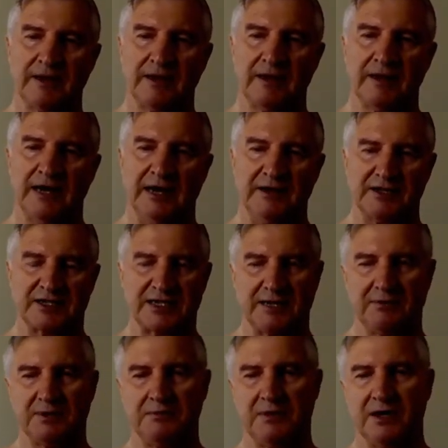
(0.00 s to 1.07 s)
And the same with
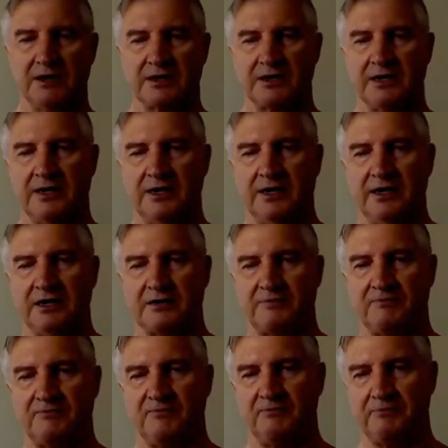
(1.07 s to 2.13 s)
America. It's
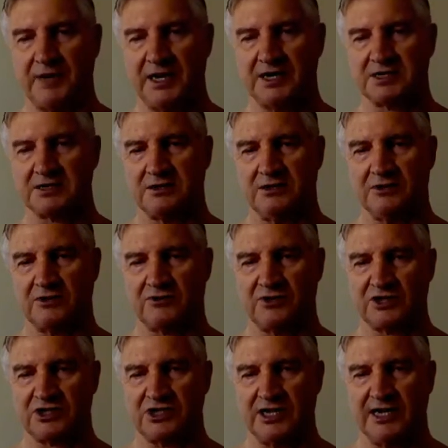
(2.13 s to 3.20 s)
based on
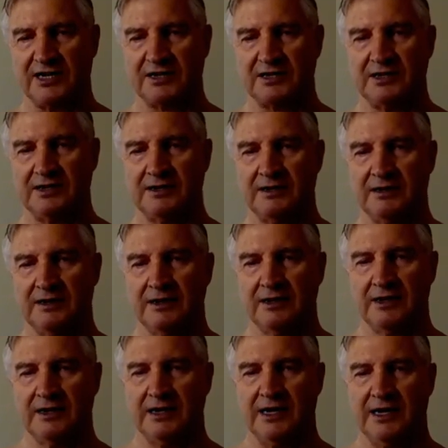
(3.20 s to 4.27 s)
Christianity,
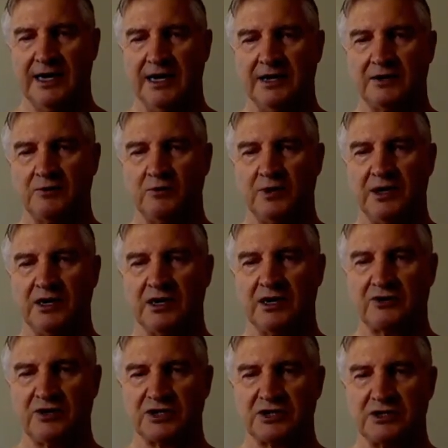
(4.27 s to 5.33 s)
and we are
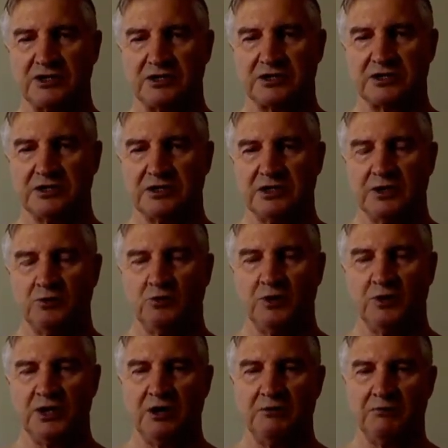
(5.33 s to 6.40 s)
Christians. We
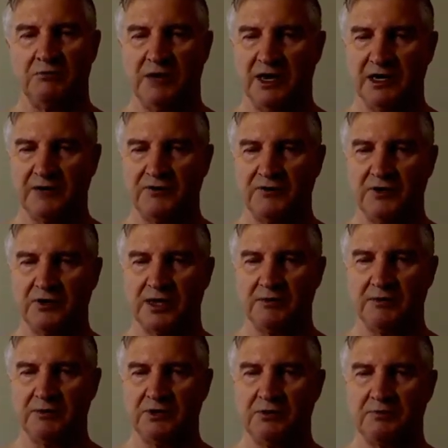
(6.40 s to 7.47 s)
don't mind if you come
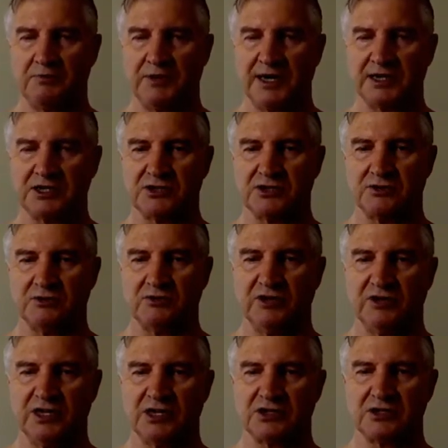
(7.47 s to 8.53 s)
and you practice your
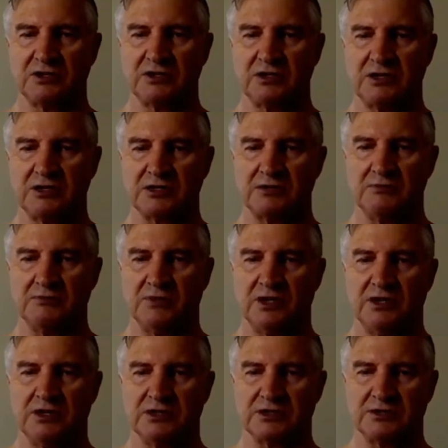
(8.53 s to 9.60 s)
religion as
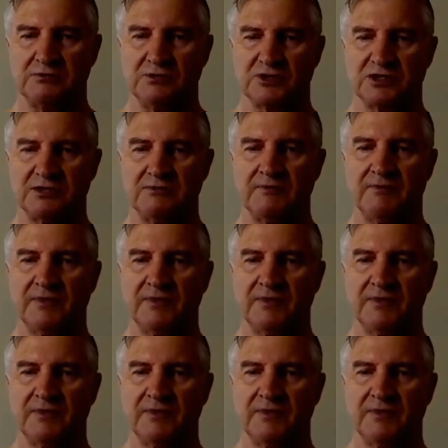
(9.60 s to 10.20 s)
a Muslim,